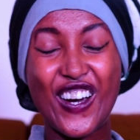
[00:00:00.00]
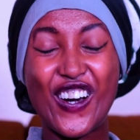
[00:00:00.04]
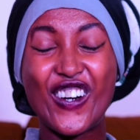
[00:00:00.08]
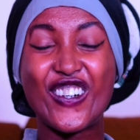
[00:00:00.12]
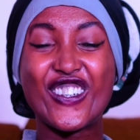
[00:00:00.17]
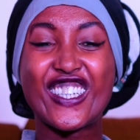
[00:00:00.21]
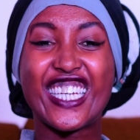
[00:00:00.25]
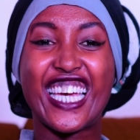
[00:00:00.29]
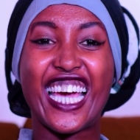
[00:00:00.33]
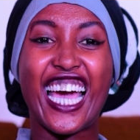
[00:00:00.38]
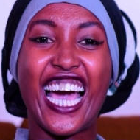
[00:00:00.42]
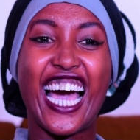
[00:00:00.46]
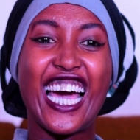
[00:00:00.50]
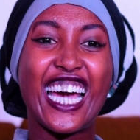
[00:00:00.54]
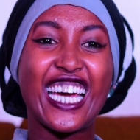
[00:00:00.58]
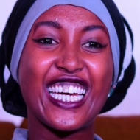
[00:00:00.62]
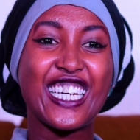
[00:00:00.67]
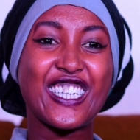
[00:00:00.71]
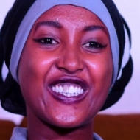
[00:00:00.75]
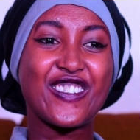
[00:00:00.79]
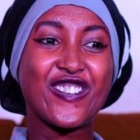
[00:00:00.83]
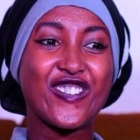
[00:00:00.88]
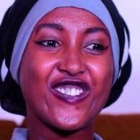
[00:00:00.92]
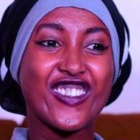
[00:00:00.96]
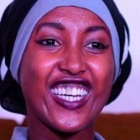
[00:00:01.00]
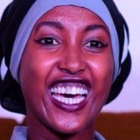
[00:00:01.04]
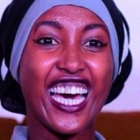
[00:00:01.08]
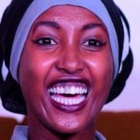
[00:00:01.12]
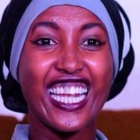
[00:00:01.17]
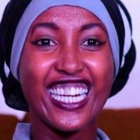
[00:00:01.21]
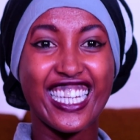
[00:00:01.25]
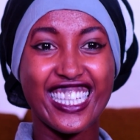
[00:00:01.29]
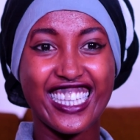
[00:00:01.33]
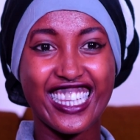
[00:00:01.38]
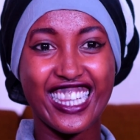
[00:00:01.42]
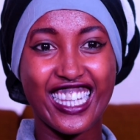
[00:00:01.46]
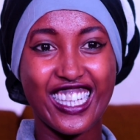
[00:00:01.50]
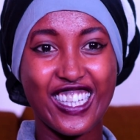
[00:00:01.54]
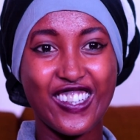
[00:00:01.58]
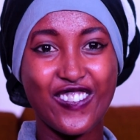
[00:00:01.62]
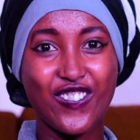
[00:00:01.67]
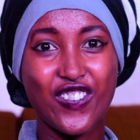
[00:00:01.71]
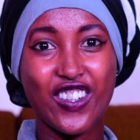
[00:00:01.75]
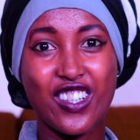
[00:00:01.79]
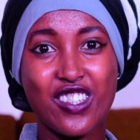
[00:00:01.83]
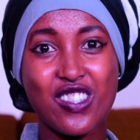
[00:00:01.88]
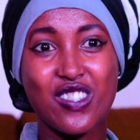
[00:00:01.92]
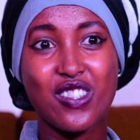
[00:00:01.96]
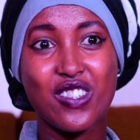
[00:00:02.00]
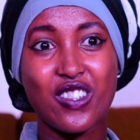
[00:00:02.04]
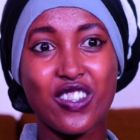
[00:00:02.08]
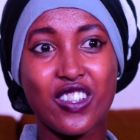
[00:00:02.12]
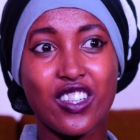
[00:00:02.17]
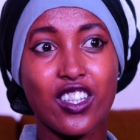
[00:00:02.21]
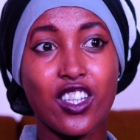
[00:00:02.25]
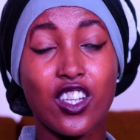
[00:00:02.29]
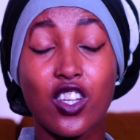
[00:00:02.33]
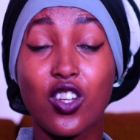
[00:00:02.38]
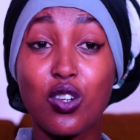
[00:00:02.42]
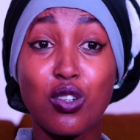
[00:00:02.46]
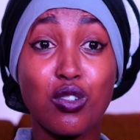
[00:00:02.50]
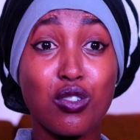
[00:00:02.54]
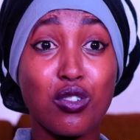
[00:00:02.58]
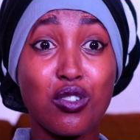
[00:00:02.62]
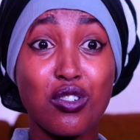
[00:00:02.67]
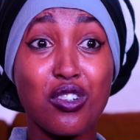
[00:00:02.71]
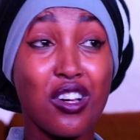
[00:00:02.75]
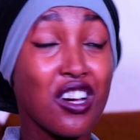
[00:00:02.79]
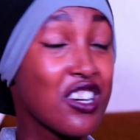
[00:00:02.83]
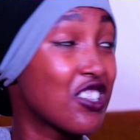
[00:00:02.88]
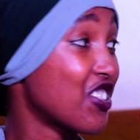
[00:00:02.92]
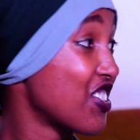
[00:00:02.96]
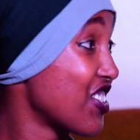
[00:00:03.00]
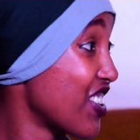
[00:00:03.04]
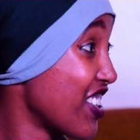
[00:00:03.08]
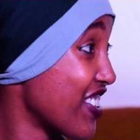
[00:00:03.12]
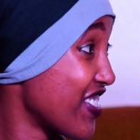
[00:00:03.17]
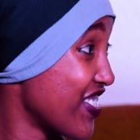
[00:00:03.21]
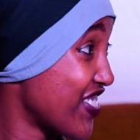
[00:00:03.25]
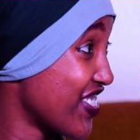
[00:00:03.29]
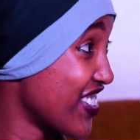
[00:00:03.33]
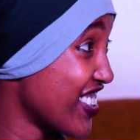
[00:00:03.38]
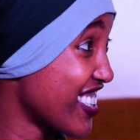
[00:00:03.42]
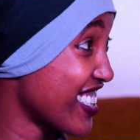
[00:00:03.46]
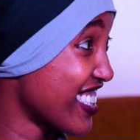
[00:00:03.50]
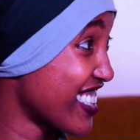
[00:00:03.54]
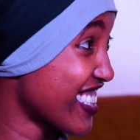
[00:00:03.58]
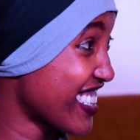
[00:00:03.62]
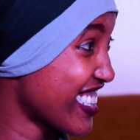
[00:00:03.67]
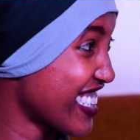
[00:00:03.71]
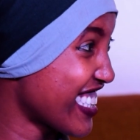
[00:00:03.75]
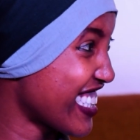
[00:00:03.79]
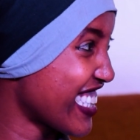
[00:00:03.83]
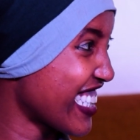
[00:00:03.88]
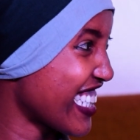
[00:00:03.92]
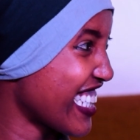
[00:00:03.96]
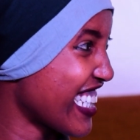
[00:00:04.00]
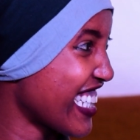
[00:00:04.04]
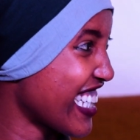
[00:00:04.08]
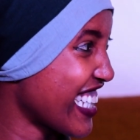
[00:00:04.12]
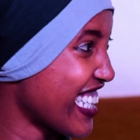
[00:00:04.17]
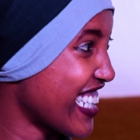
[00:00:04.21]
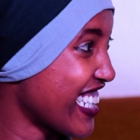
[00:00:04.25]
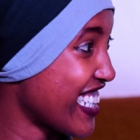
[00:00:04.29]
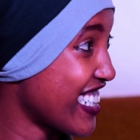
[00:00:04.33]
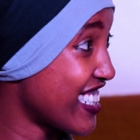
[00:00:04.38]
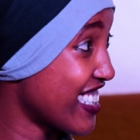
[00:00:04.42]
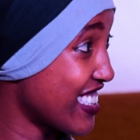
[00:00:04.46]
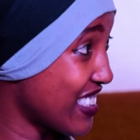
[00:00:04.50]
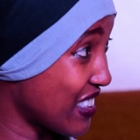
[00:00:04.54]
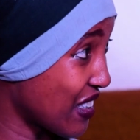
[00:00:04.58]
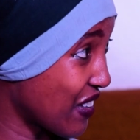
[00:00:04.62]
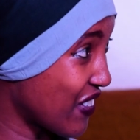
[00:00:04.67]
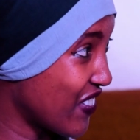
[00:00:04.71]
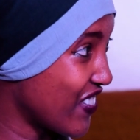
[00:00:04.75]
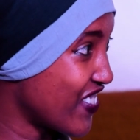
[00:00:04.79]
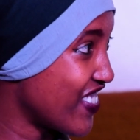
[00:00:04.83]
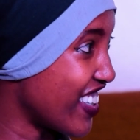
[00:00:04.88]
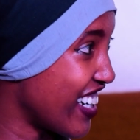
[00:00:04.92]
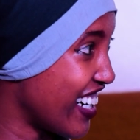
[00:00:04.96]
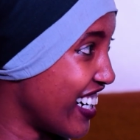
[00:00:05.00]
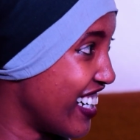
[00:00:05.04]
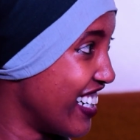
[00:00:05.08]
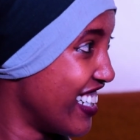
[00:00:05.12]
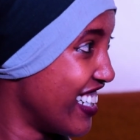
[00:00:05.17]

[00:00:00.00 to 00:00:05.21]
Okay, I am currently pursuing... No, actually finished December.